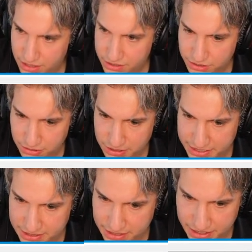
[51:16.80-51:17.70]
So
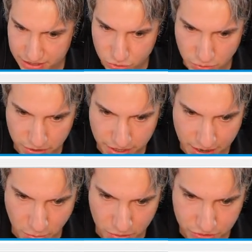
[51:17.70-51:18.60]
let's say this one,
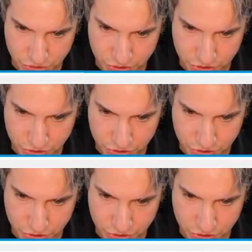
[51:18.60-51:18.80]
I want to